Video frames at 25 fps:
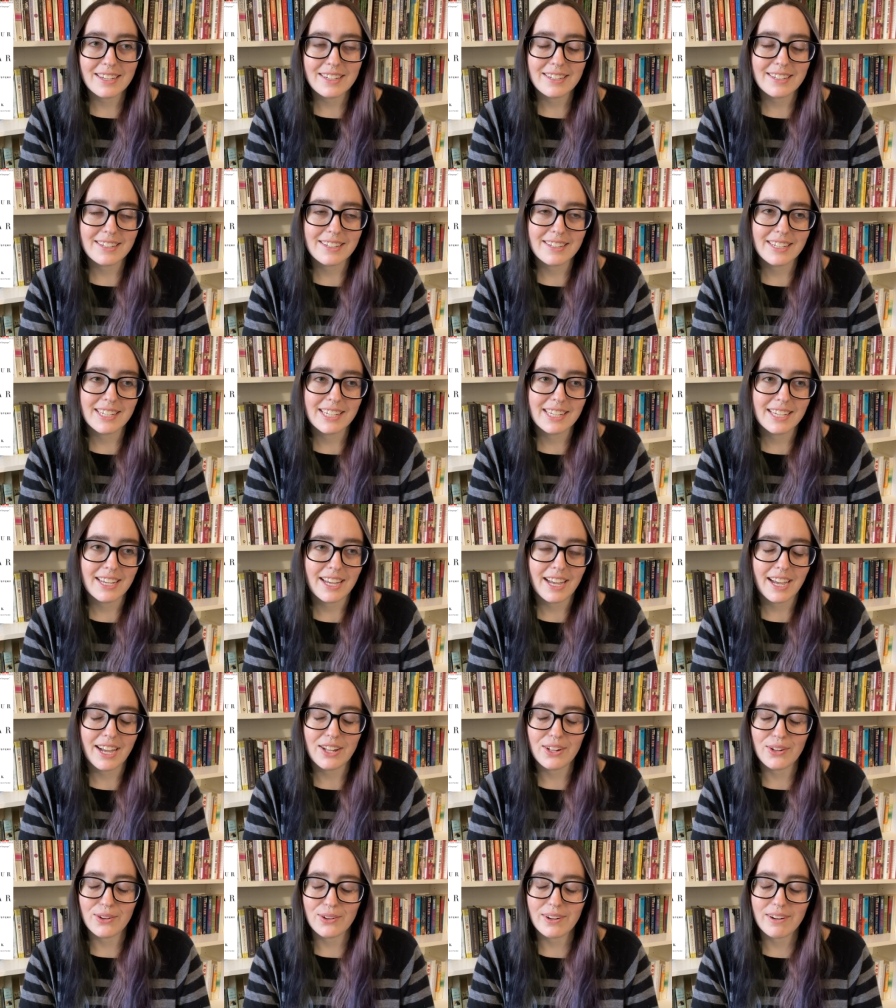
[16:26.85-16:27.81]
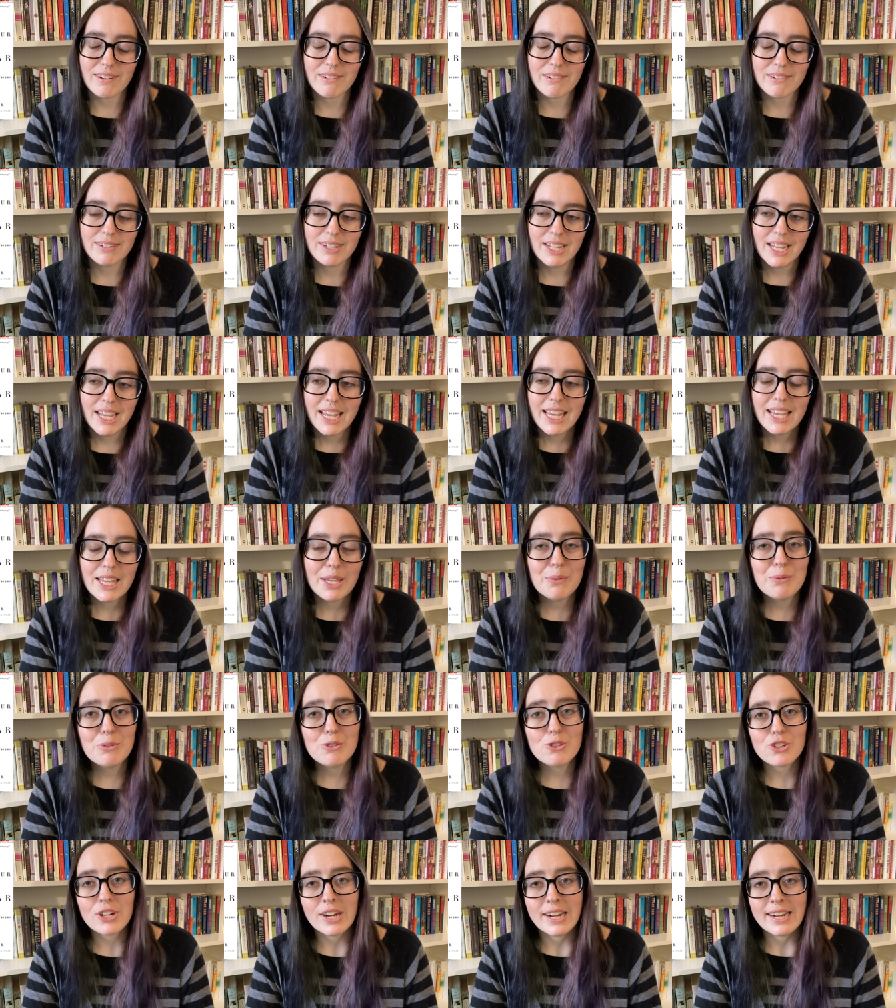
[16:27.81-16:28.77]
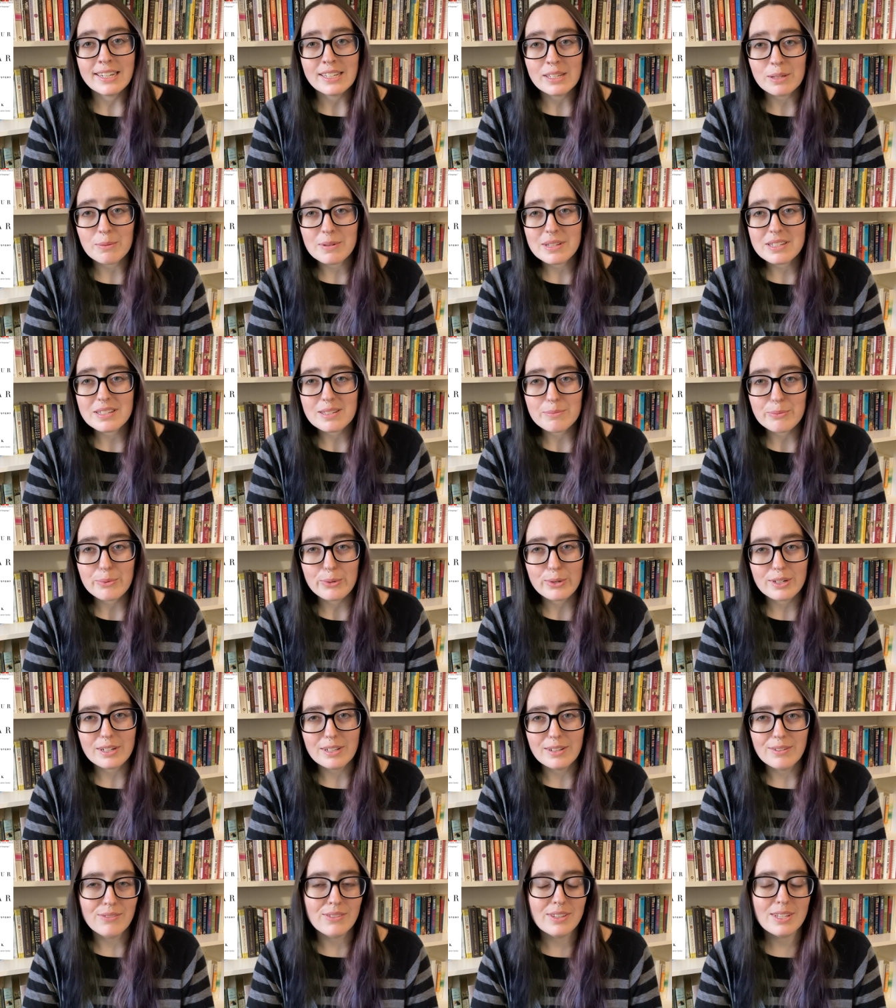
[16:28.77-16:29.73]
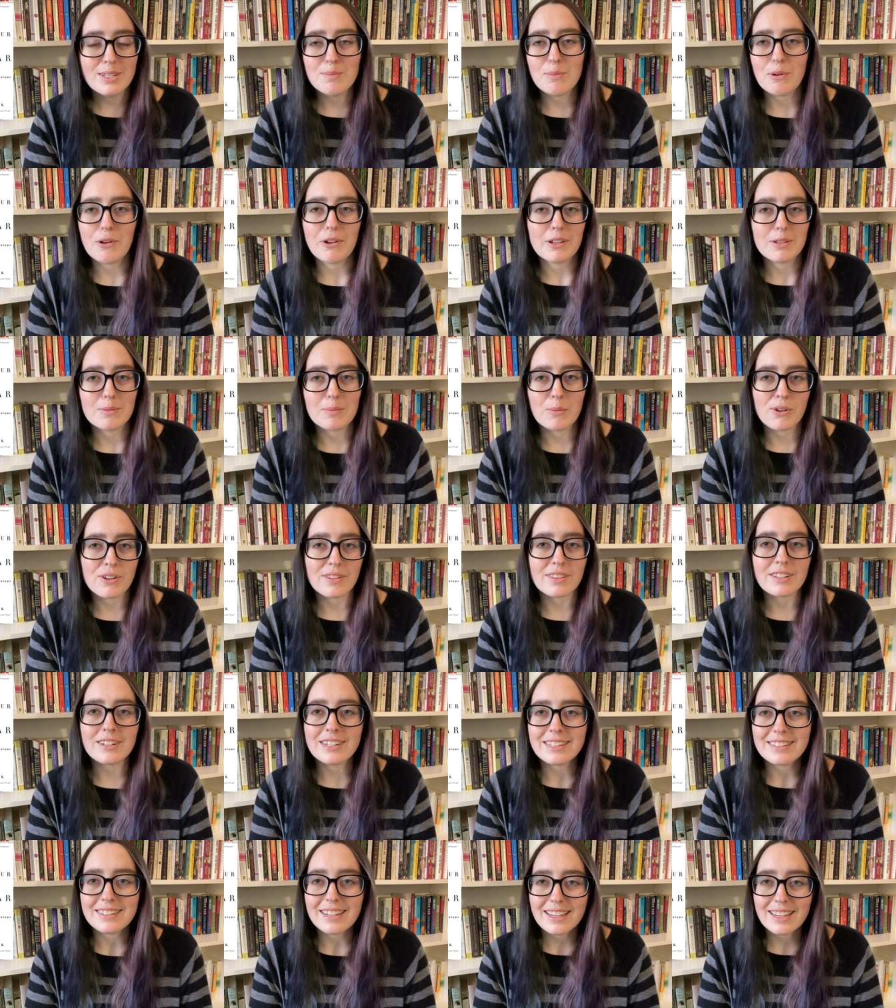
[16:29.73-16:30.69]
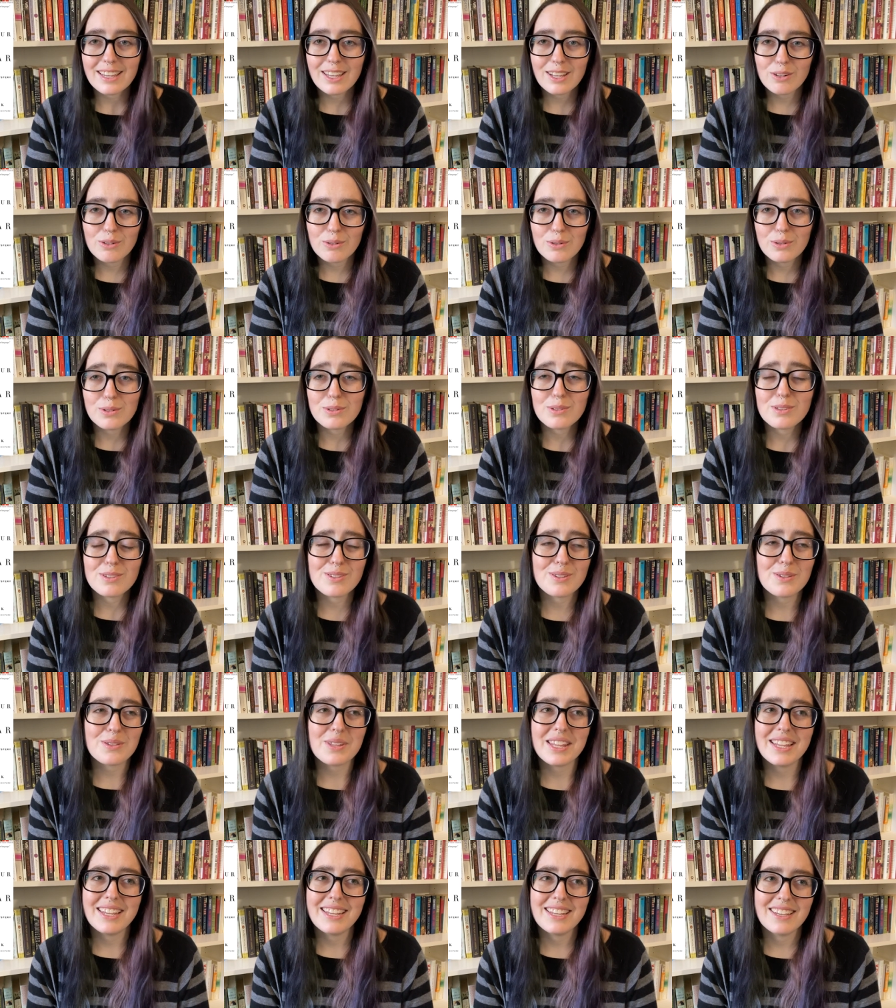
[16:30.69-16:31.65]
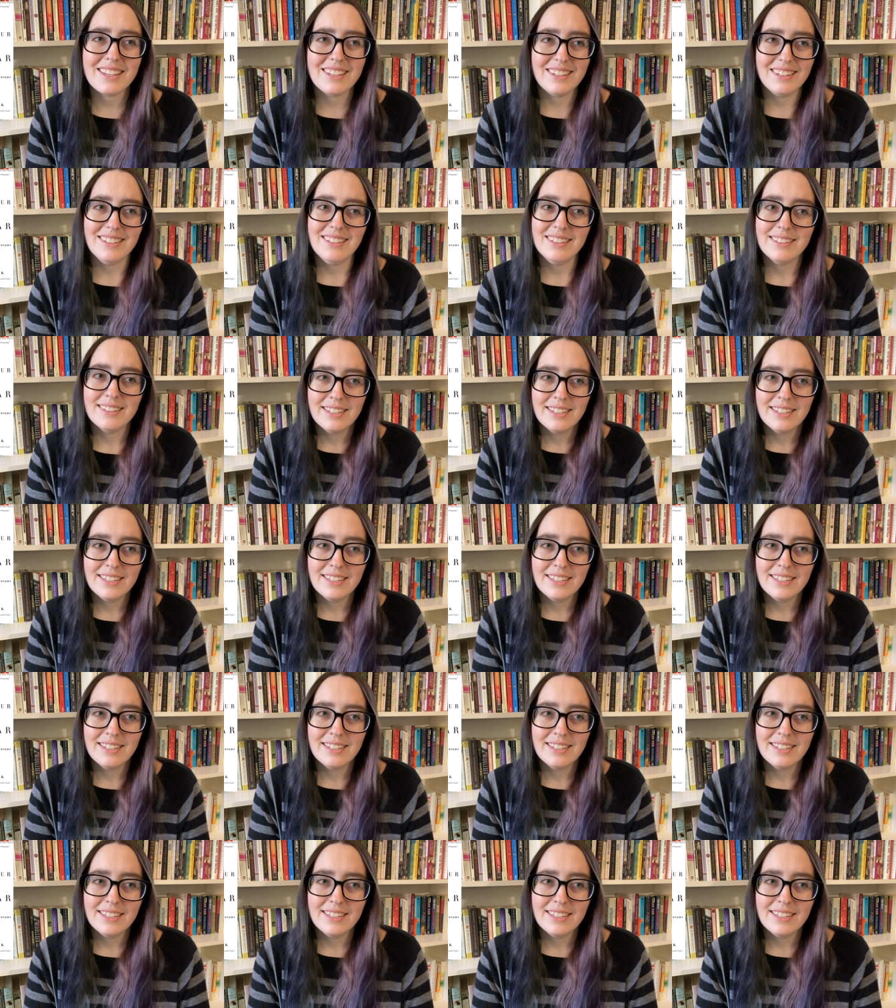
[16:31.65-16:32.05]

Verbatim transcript: I don't know. He was trying to be supportive. This book is more than a decade old, so like,